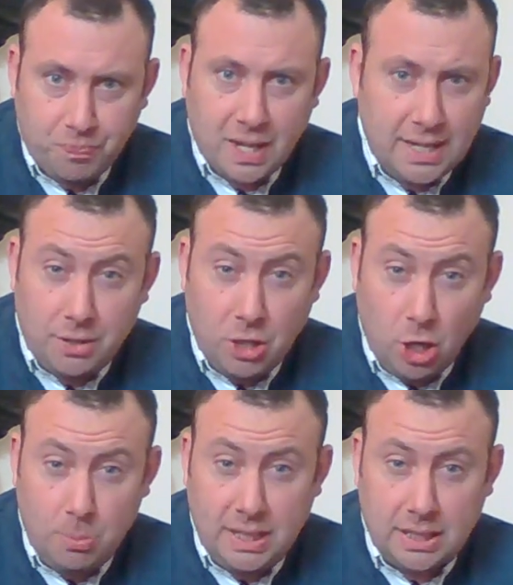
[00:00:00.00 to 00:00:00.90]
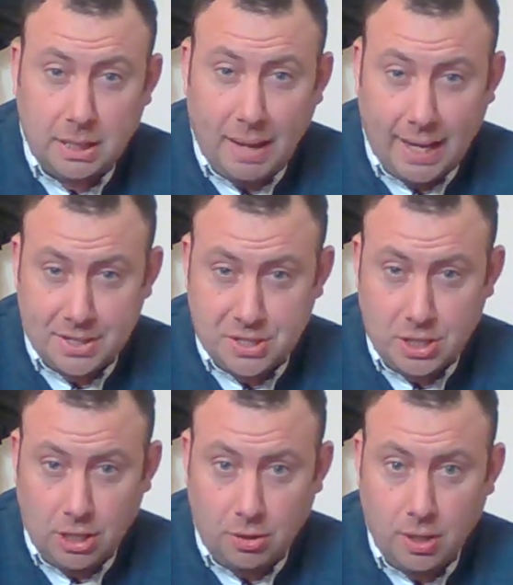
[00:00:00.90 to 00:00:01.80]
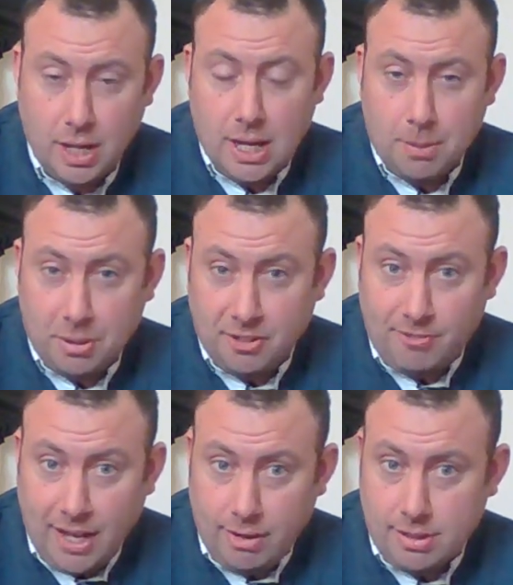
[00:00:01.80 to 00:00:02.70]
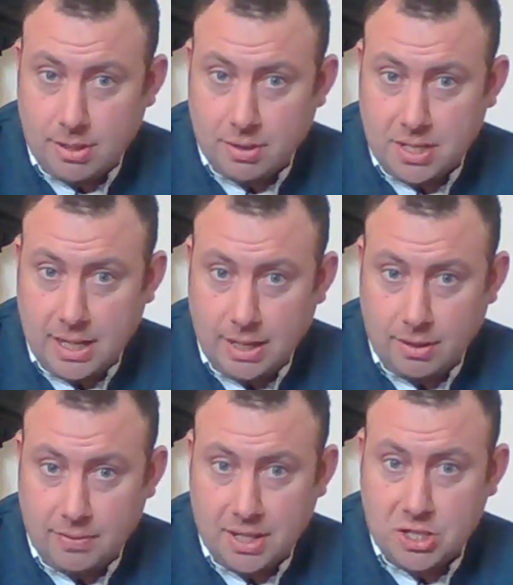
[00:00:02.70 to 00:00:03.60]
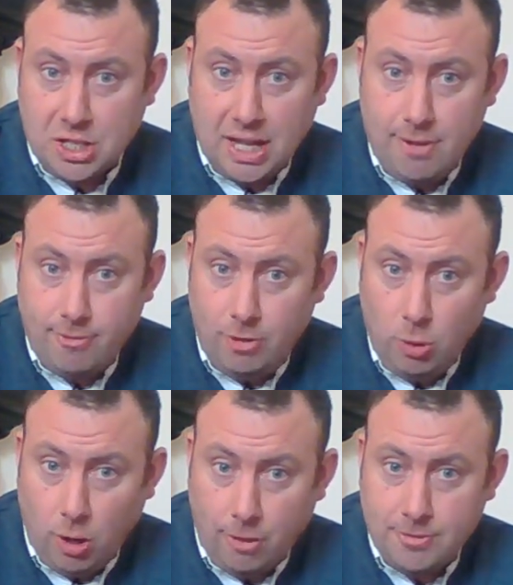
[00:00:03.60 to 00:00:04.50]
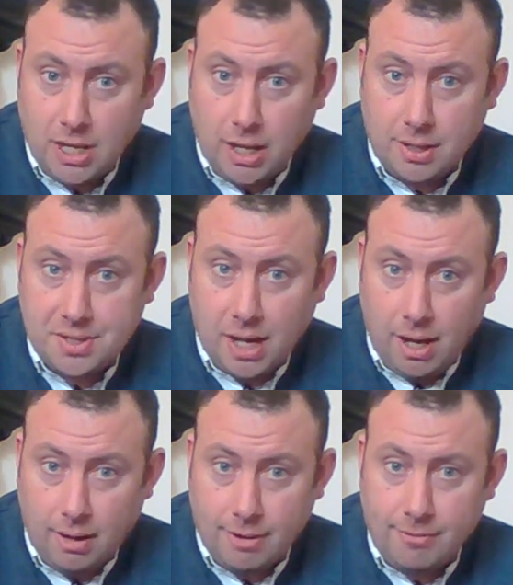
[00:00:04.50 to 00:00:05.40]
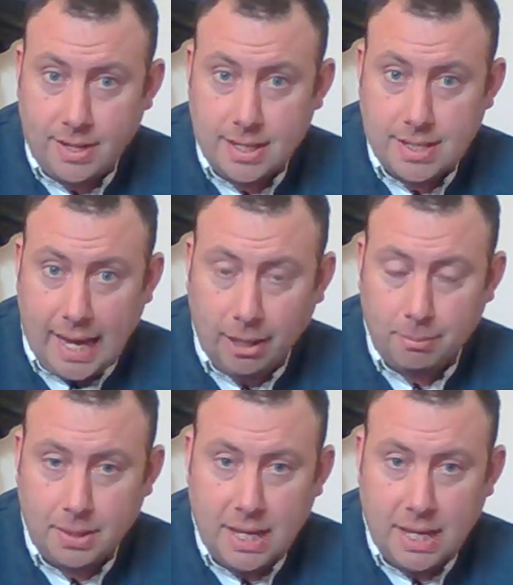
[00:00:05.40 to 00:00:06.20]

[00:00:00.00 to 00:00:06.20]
Now, nobody in the palace knew, but the fairies got to hear of this, and they flew off to ask Arif for his help.